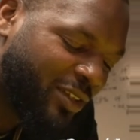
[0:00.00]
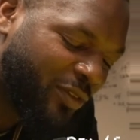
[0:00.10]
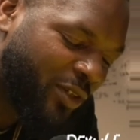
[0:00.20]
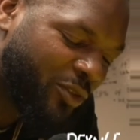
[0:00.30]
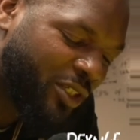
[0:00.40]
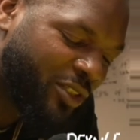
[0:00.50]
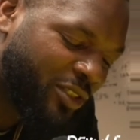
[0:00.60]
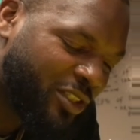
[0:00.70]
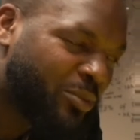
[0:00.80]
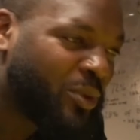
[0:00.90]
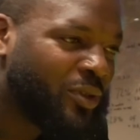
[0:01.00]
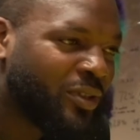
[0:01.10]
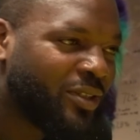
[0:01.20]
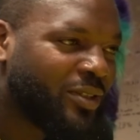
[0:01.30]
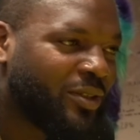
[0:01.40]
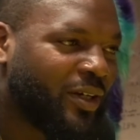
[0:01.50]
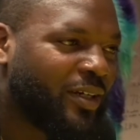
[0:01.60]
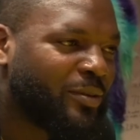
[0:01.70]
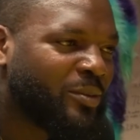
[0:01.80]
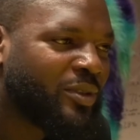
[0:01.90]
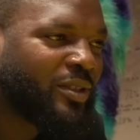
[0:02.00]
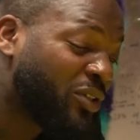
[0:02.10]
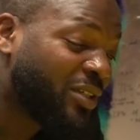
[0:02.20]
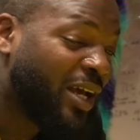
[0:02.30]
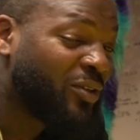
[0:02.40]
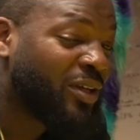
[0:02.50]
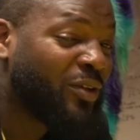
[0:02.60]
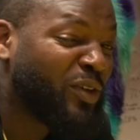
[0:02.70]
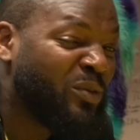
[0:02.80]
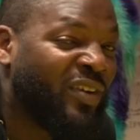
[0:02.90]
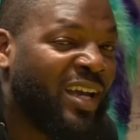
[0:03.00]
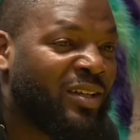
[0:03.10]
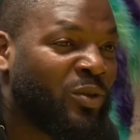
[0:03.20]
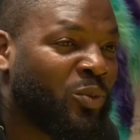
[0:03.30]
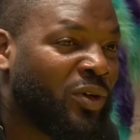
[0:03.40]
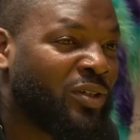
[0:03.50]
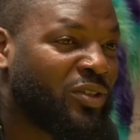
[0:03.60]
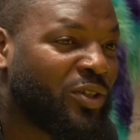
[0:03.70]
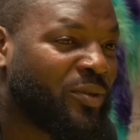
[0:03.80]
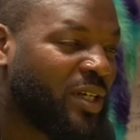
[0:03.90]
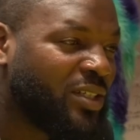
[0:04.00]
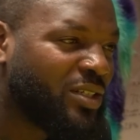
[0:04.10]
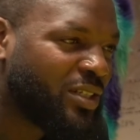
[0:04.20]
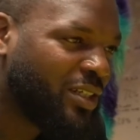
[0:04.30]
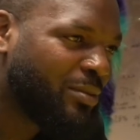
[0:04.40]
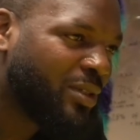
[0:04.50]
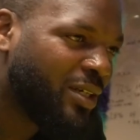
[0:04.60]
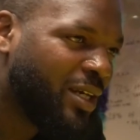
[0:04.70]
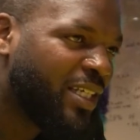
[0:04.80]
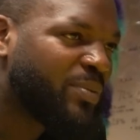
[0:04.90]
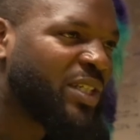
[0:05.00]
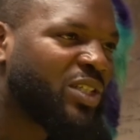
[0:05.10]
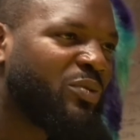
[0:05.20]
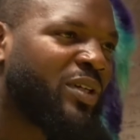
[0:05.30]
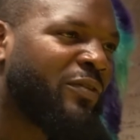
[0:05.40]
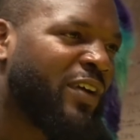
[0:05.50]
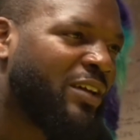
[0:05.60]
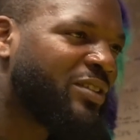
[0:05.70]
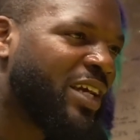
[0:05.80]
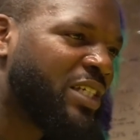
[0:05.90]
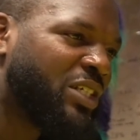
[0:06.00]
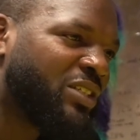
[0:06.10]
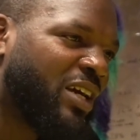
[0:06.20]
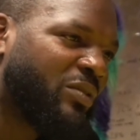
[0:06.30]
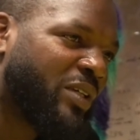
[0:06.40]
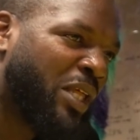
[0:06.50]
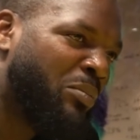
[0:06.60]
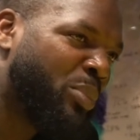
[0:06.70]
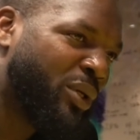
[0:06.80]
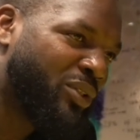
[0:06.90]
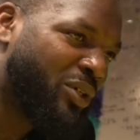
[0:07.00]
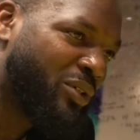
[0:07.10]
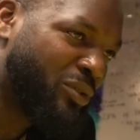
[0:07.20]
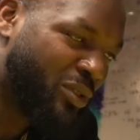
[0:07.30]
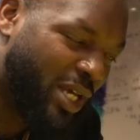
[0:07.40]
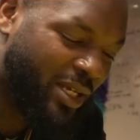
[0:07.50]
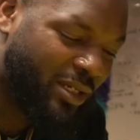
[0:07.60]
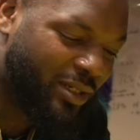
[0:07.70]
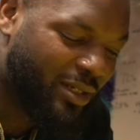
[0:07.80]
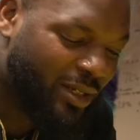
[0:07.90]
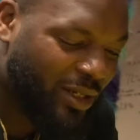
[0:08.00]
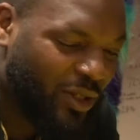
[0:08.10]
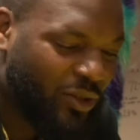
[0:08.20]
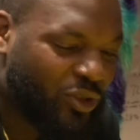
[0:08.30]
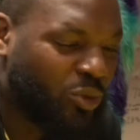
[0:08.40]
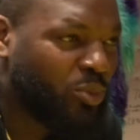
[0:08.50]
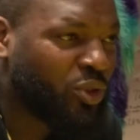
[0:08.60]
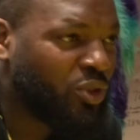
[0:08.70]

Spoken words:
stuff in their relationship on Instagram. Mm-hmm. Personally, I don't think inviting the world into your relationship, especially when the foundation is not really built on, like, super